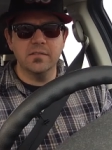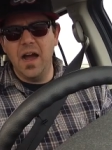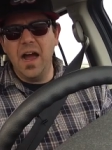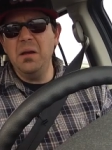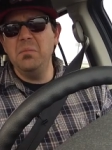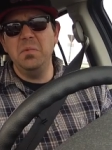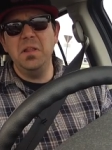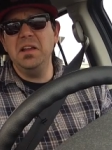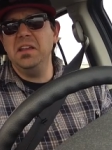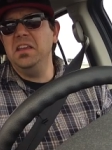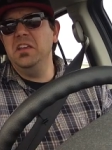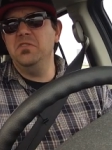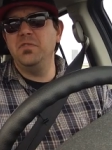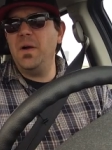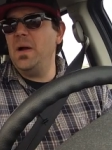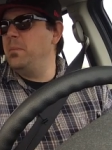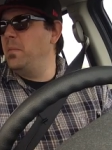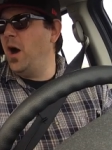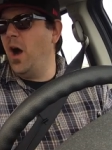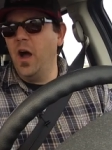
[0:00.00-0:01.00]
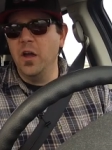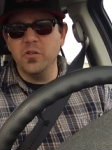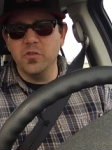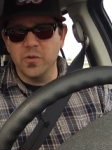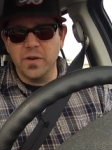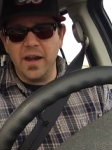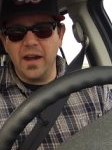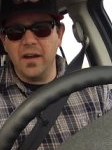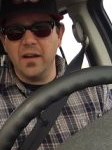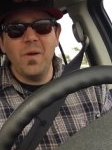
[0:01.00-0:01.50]
I'm lucky if I'm a
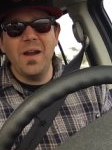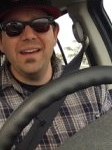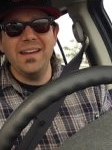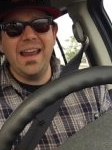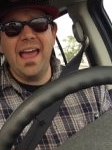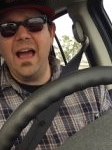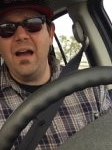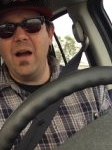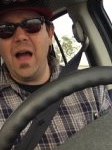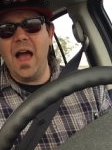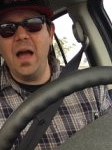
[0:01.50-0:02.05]
hundred air. Right now,